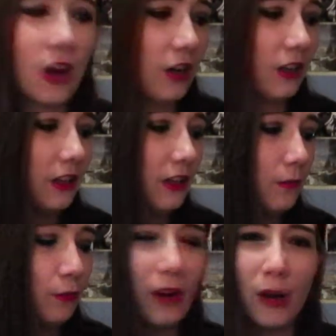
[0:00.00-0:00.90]
ugly
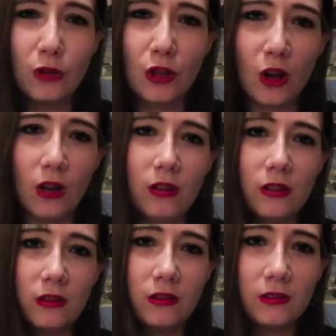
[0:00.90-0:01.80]
brown color.
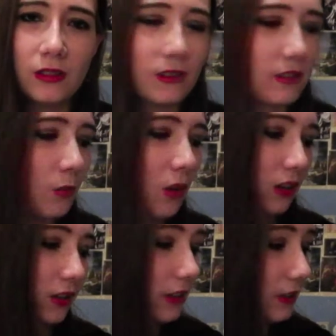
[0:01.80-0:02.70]
It's so
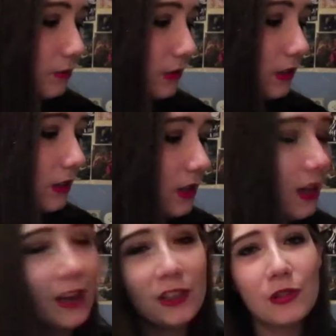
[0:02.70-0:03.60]
ugly, but
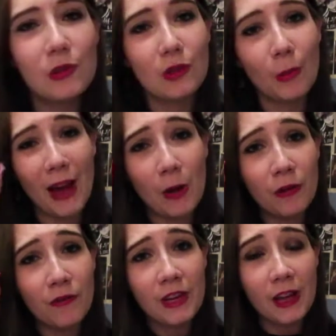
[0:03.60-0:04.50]
I just use some outer
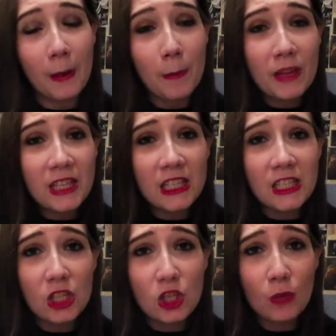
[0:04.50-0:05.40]
V and a bit
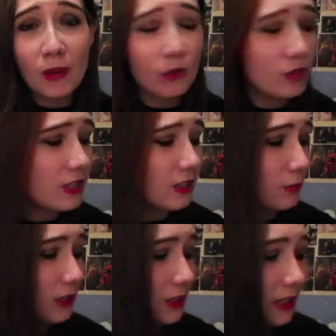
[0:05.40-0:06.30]
into my crease,
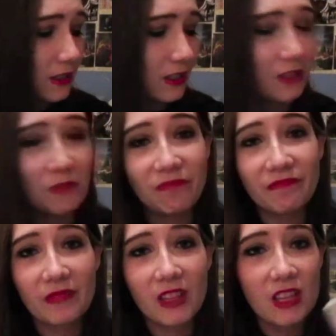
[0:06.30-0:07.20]
but that's it.
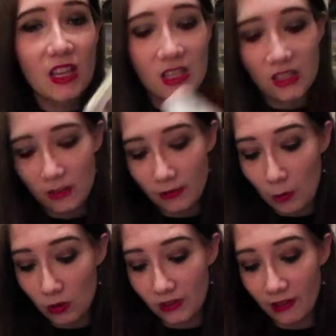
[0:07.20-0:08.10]
So that
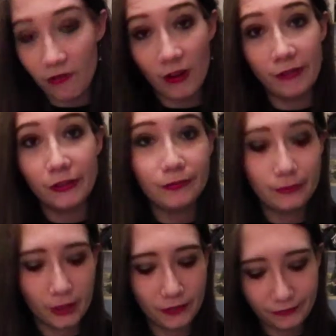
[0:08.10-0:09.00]
will take forever,
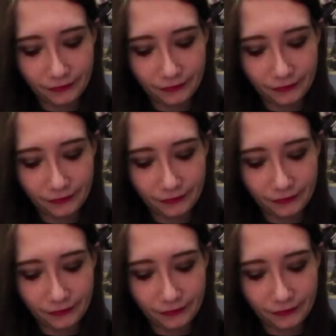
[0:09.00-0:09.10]
but